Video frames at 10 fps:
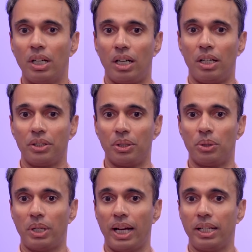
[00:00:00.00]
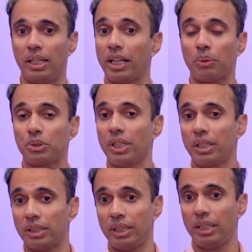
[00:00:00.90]
and like I was
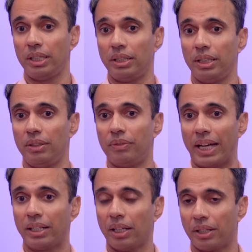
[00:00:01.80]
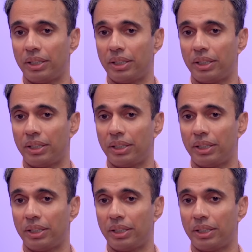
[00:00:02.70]
saying, the Wagon R,